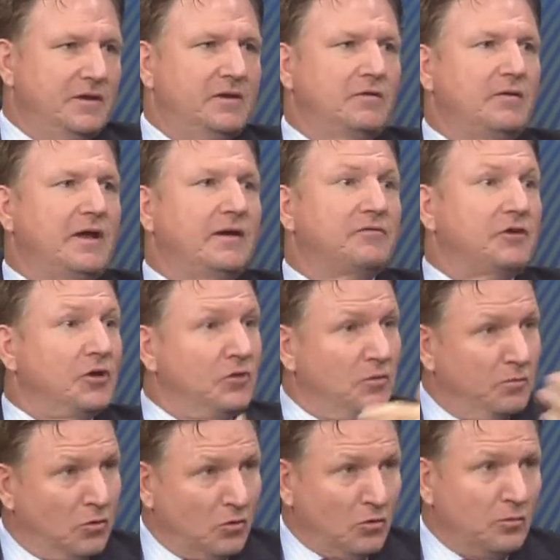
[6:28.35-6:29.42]
They don't have to go
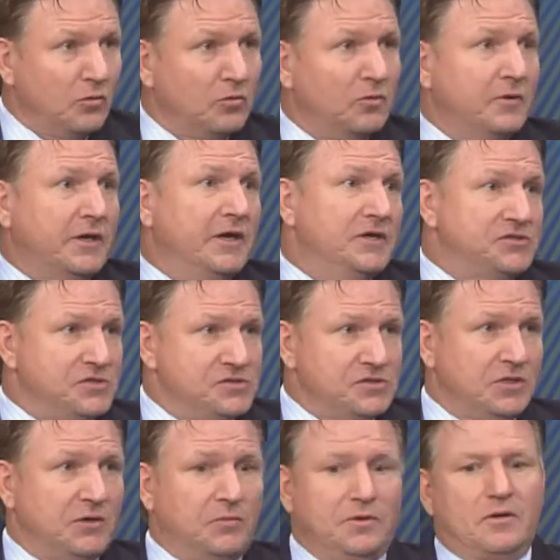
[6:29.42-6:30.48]
to multiple
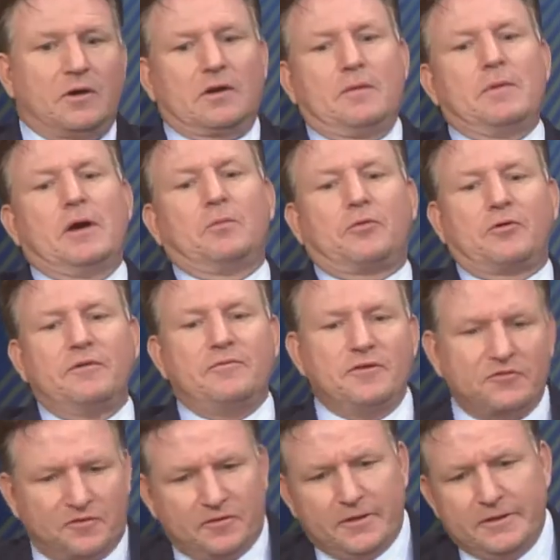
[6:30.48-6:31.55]
locations like we talked about
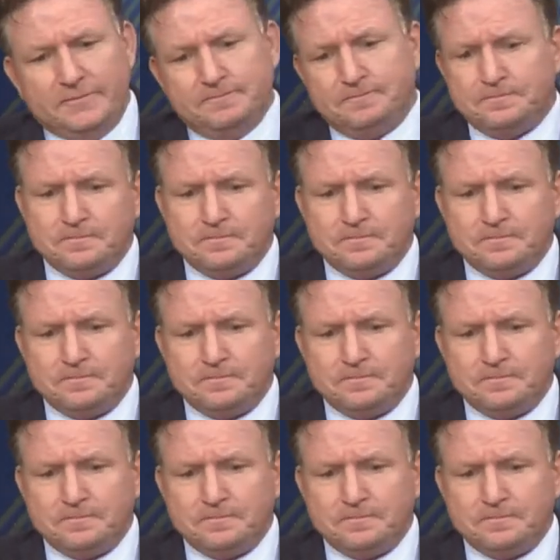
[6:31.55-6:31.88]
previously.